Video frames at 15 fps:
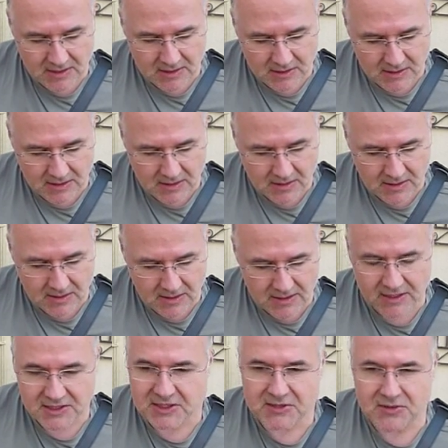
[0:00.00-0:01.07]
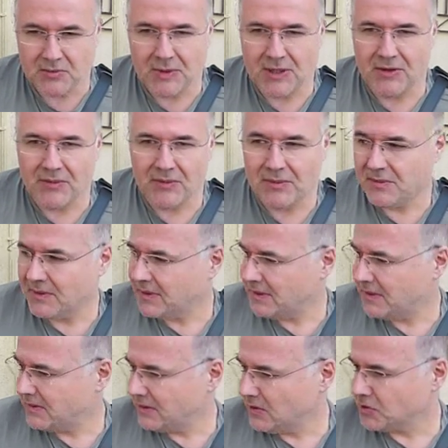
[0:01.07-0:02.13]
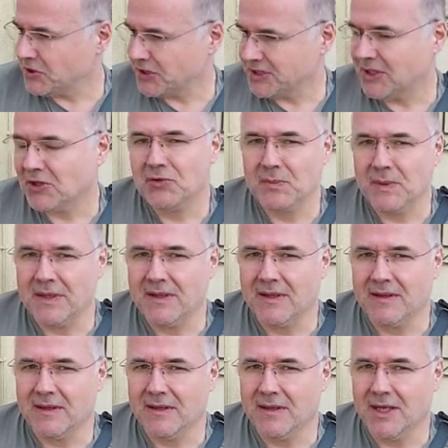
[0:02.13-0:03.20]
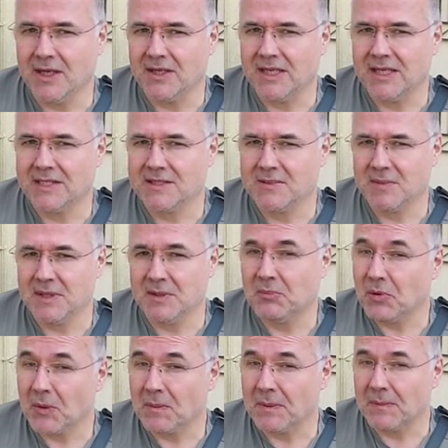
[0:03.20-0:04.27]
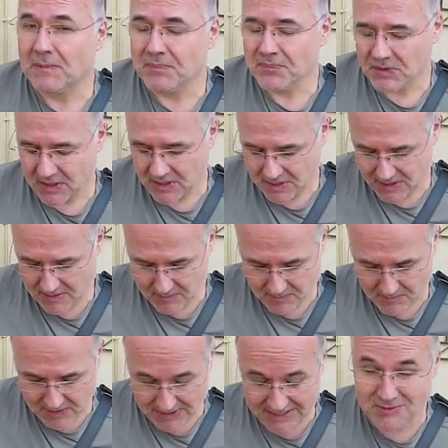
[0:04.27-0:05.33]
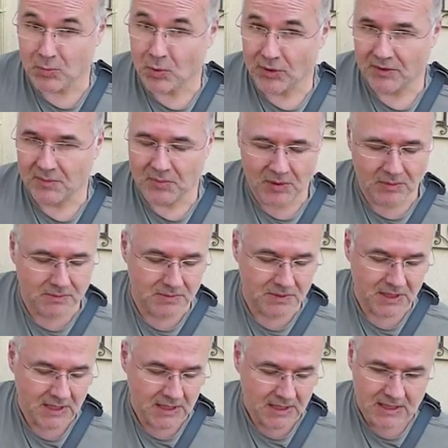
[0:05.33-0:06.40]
And I just thought, well, logic tells me that the nut has to be the problem, at least one of the problems.